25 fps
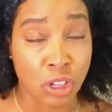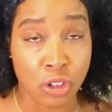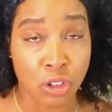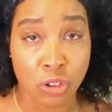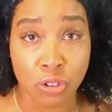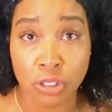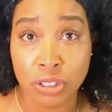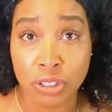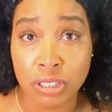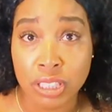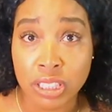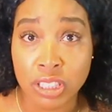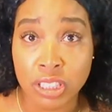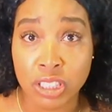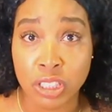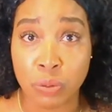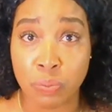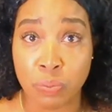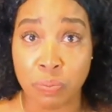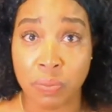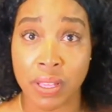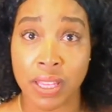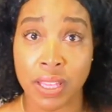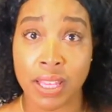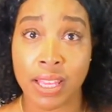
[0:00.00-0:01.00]
you're
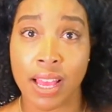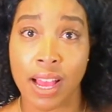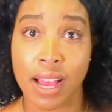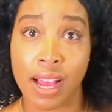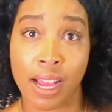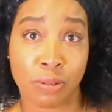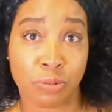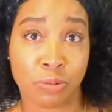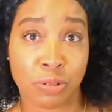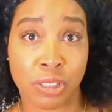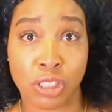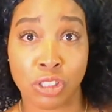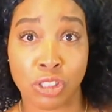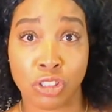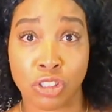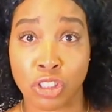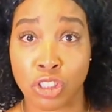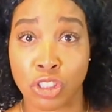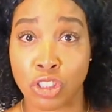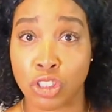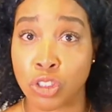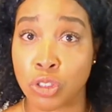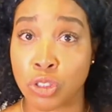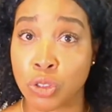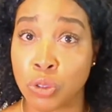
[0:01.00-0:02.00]
teaching me i'm
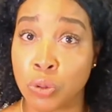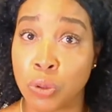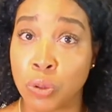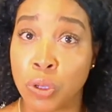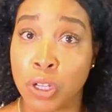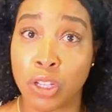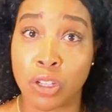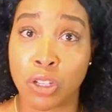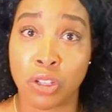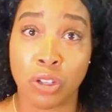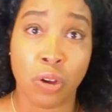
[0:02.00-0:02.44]
teaching you